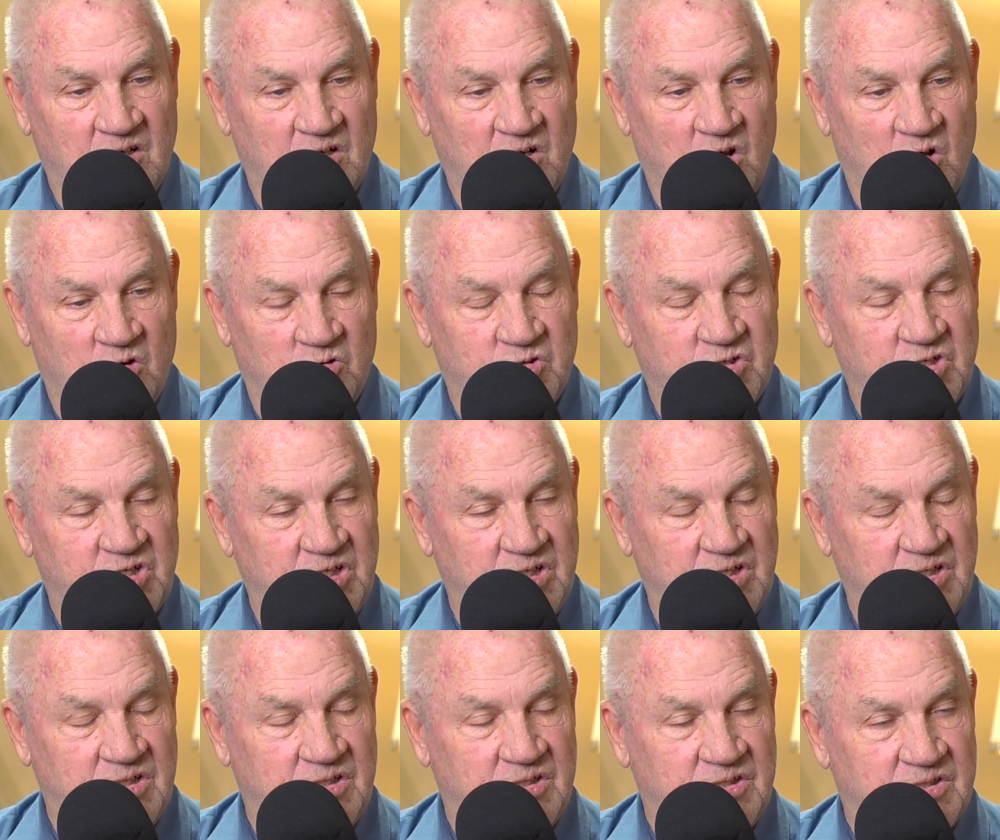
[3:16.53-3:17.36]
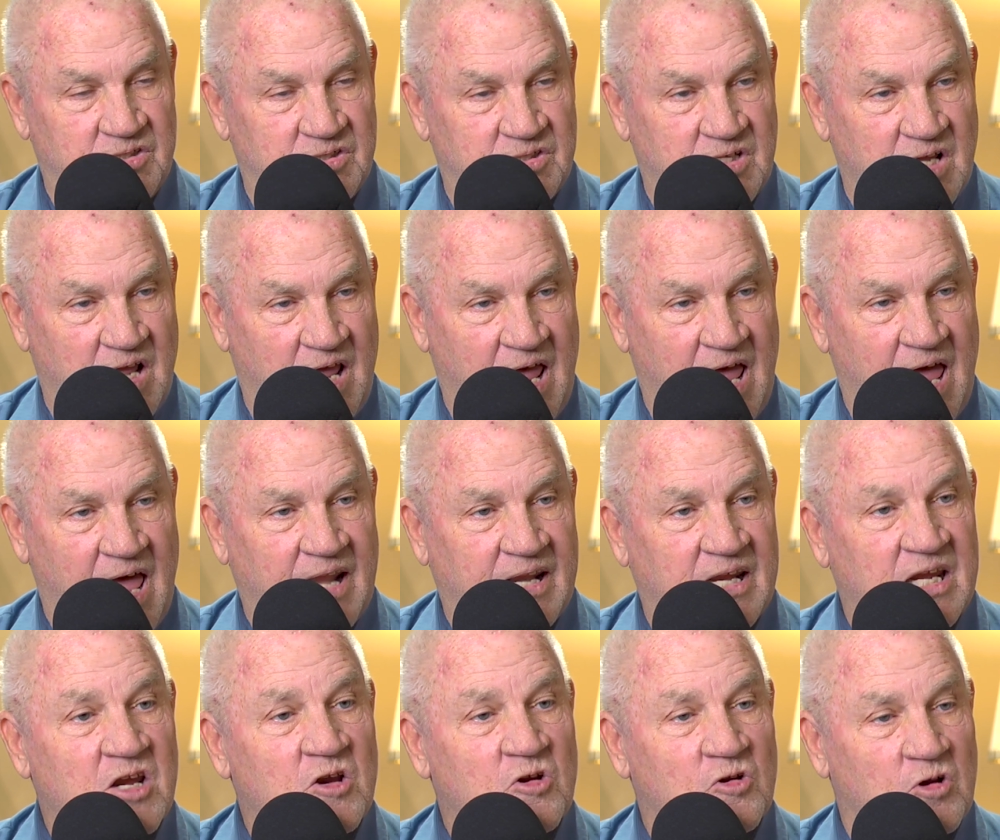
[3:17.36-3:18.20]
you know, she's had
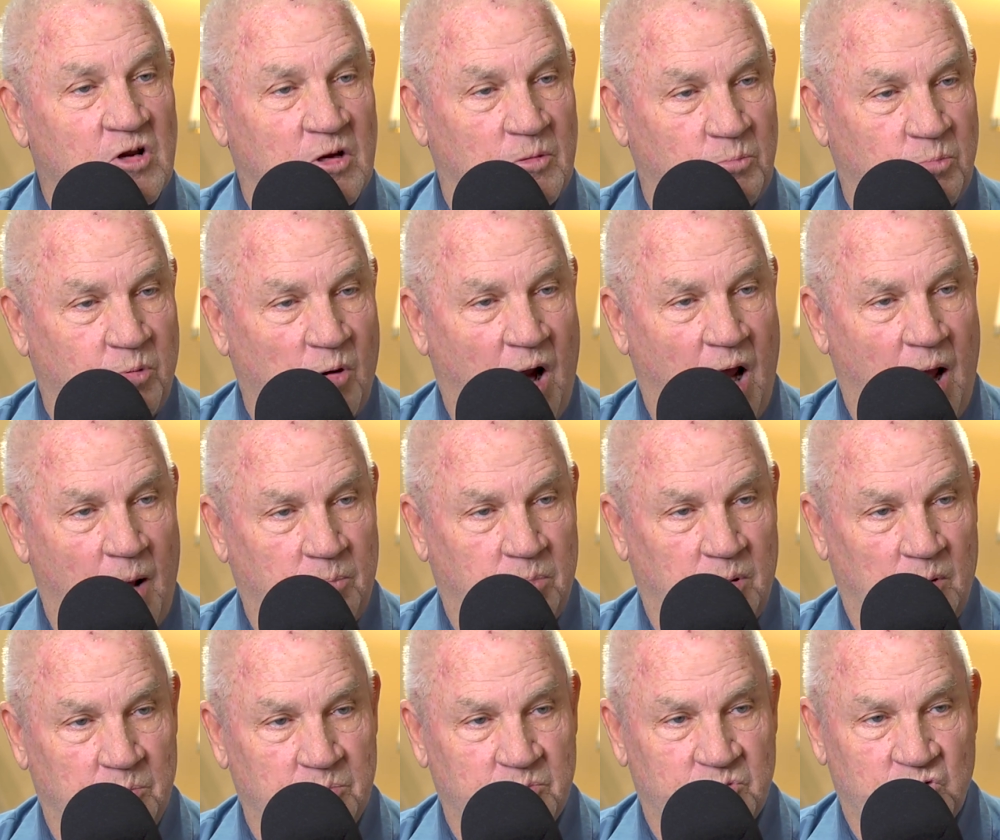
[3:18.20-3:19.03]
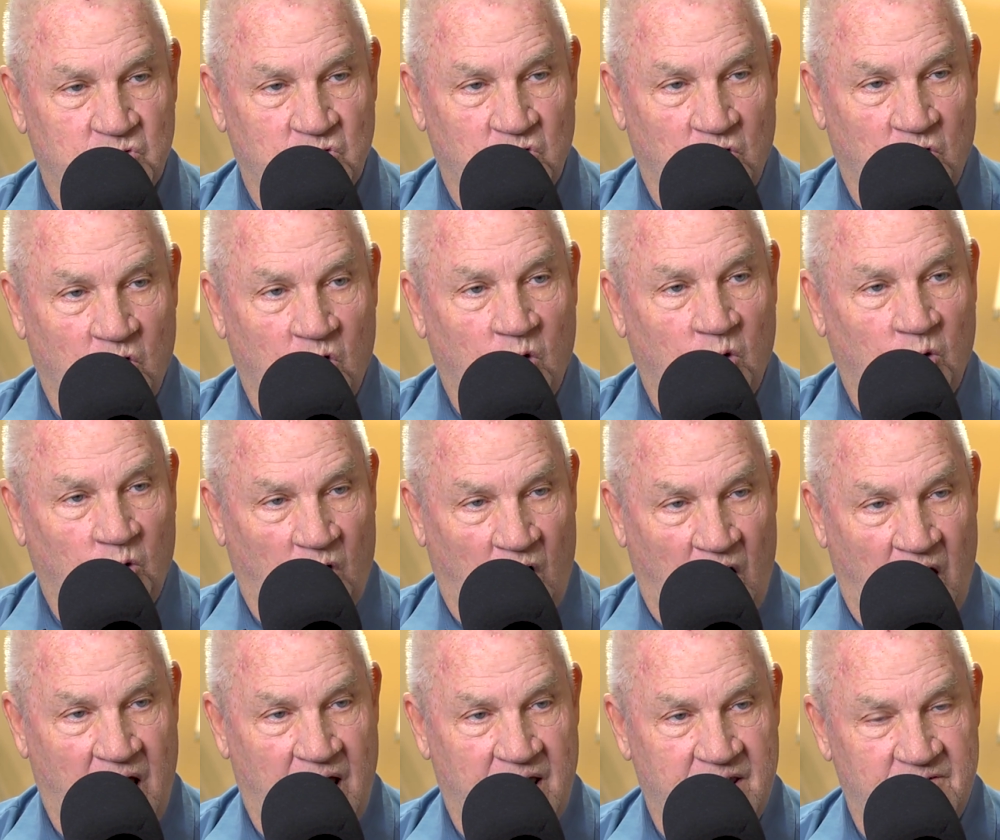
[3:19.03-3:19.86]
hearing problems her whole
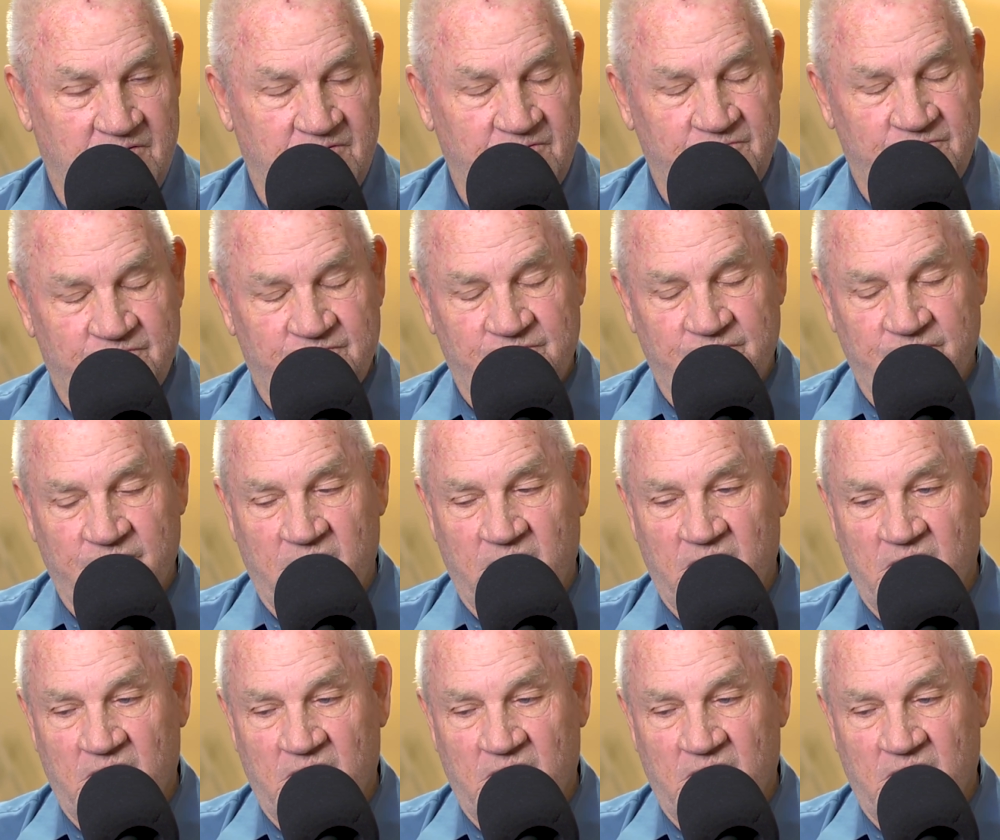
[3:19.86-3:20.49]
life